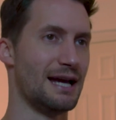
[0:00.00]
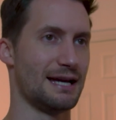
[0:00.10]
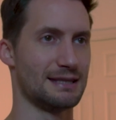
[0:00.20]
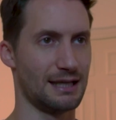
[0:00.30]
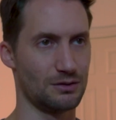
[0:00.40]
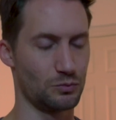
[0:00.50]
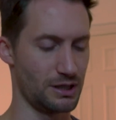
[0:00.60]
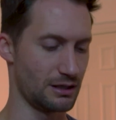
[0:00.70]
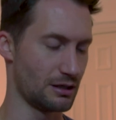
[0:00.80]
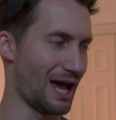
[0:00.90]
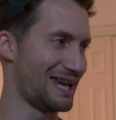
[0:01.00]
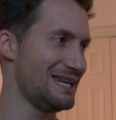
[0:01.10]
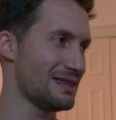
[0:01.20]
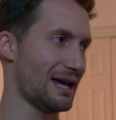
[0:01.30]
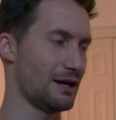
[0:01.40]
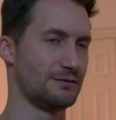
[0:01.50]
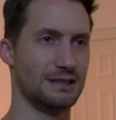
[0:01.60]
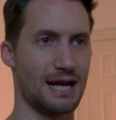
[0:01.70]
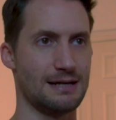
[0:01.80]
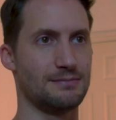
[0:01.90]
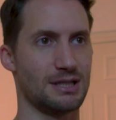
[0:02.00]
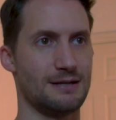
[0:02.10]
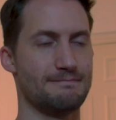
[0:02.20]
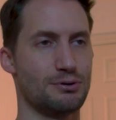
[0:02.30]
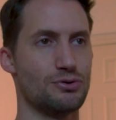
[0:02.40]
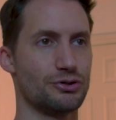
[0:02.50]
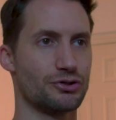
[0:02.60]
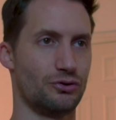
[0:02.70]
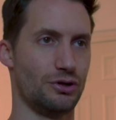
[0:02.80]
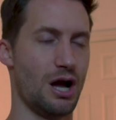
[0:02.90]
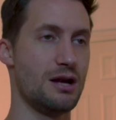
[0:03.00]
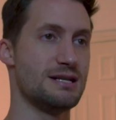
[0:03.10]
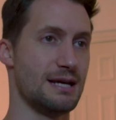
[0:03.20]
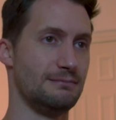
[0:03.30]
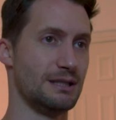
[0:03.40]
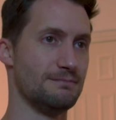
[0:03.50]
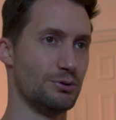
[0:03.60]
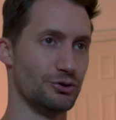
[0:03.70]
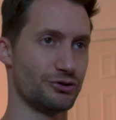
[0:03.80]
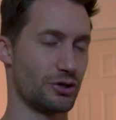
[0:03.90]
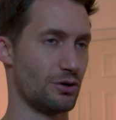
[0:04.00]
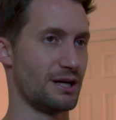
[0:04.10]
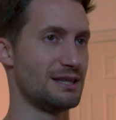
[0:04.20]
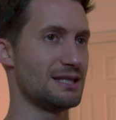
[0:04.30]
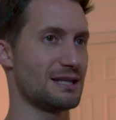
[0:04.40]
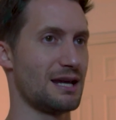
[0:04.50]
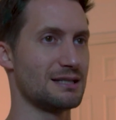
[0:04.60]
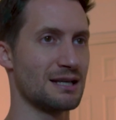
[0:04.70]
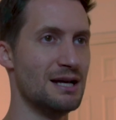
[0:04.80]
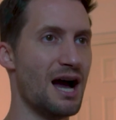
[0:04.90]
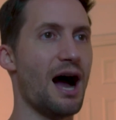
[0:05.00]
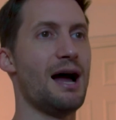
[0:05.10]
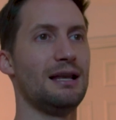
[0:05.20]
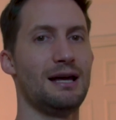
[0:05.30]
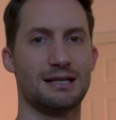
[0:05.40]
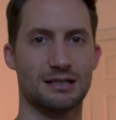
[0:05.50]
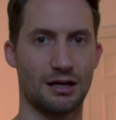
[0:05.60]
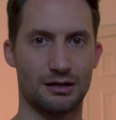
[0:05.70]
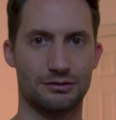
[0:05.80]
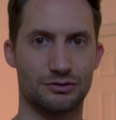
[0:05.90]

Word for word: And then we can either have named imports or unnamed imports. So in this case, I like to